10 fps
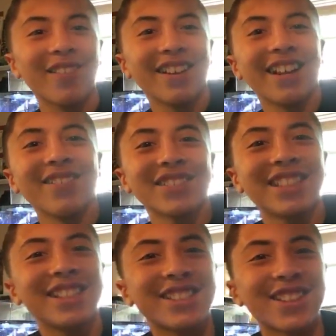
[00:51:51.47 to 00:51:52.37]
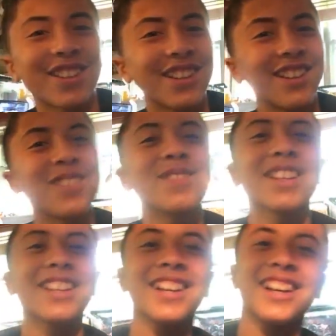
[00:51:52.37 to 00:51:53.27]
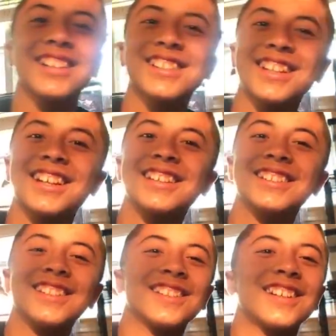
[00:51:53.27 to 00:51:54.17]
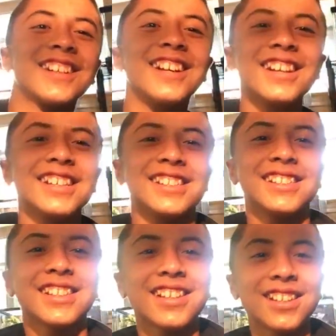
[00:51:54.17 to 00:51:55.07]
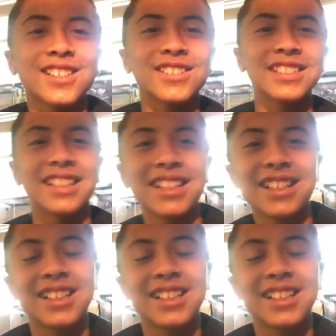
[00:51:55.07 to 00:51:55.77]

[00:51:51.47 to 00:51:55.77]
I'm going to have a seizure. Oh my gosh, guys, y'all not hardcore.